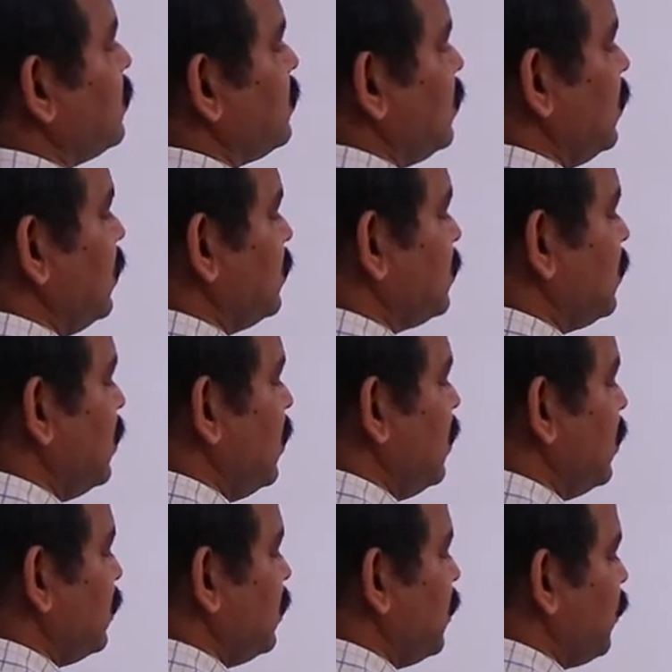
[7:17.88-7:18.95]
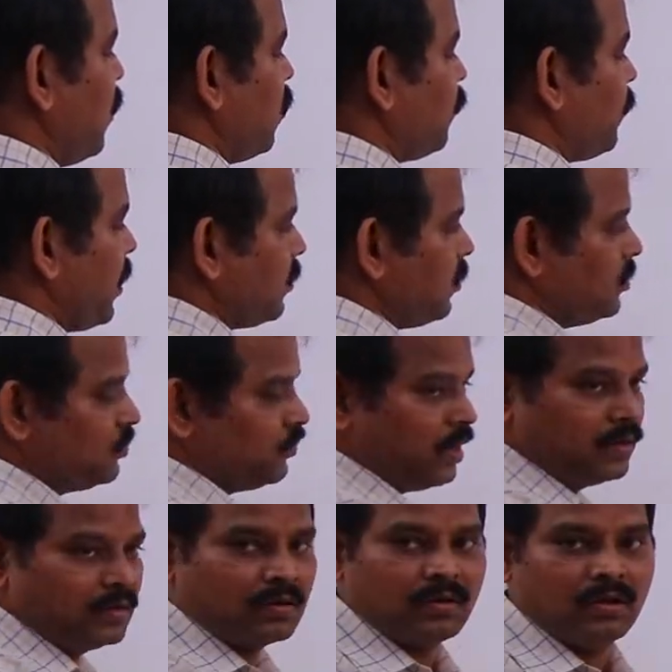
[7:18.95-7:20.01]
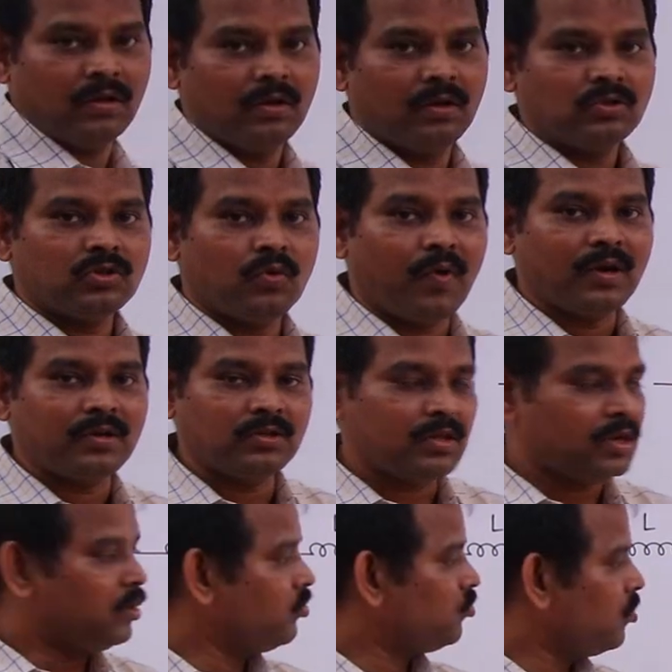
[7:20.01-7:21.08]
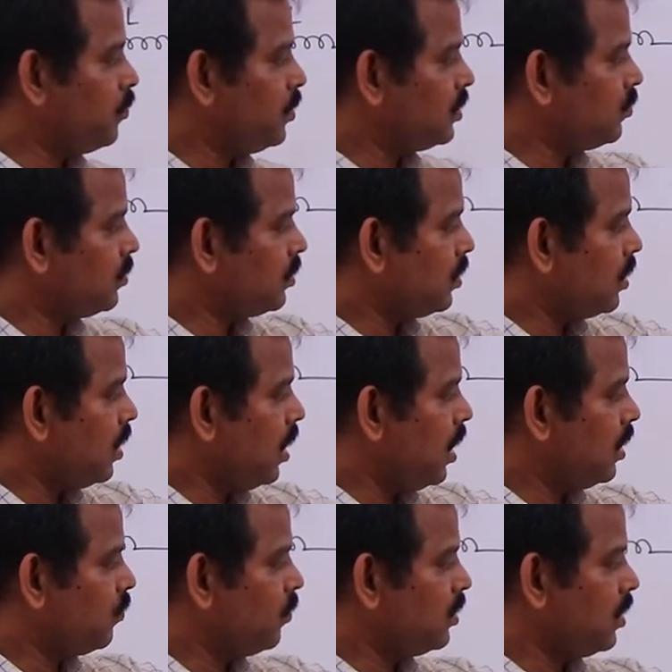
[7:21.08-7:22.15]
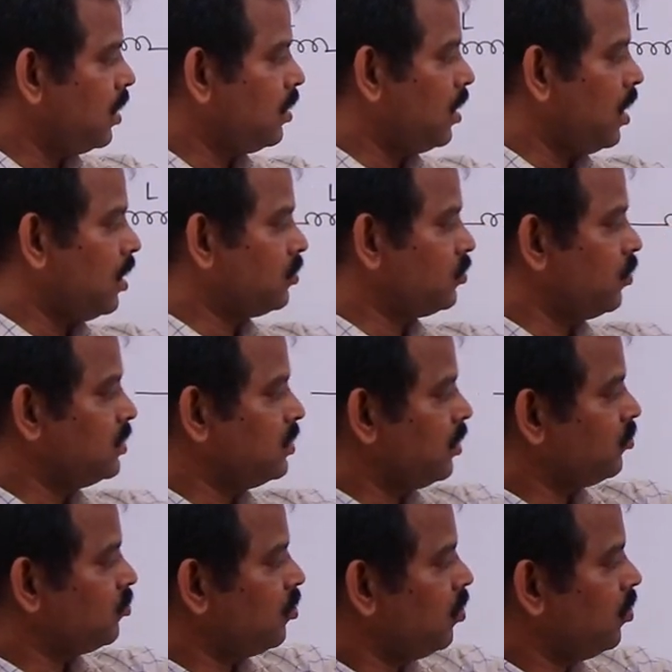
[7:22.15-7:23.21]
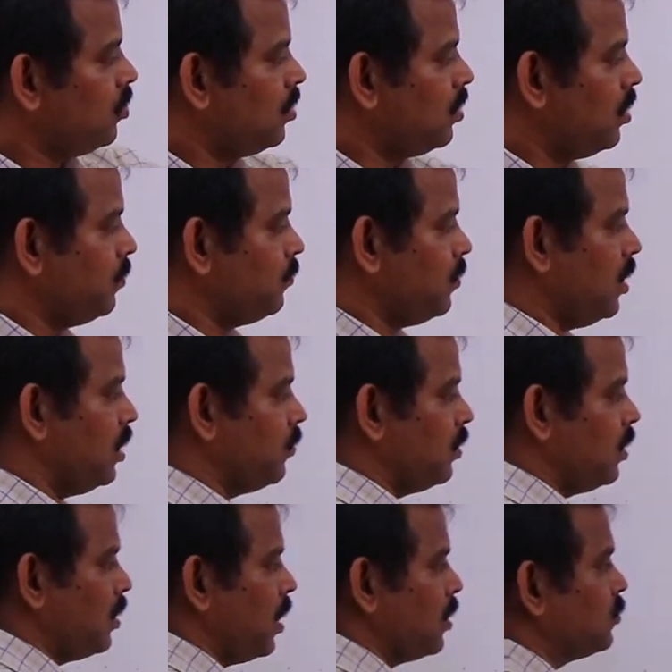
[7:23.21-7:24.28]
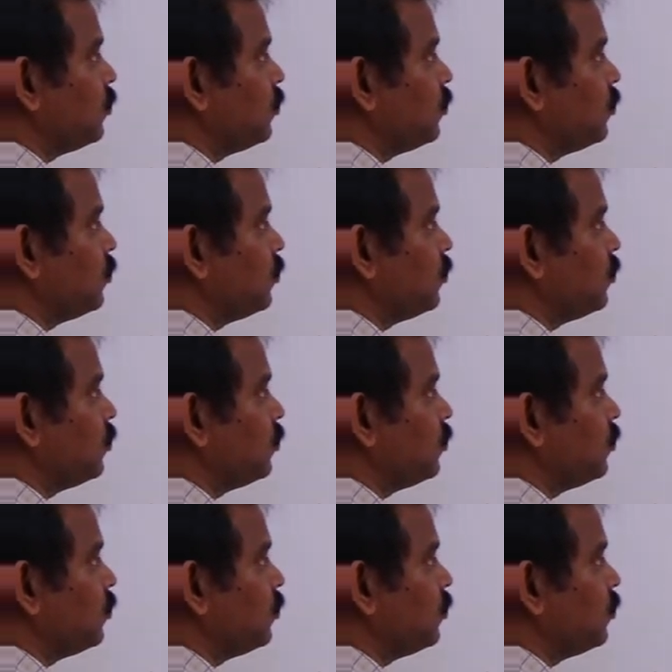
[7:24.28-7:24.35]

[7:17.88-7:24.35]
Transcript: series, the power factor is 1. So what is the ratio between R1 and R2? What is the ratio of R1 and